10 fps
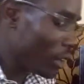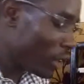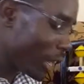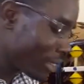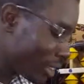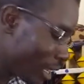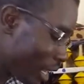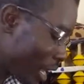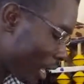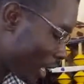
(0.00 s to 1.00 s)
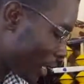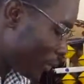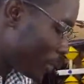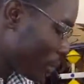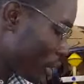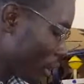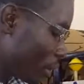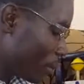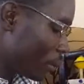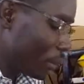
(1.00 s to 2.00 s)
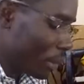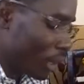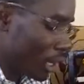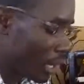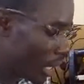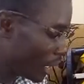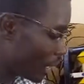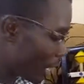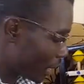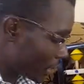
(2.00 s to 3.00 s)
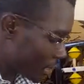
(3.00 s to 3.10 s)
as clearing. Like that.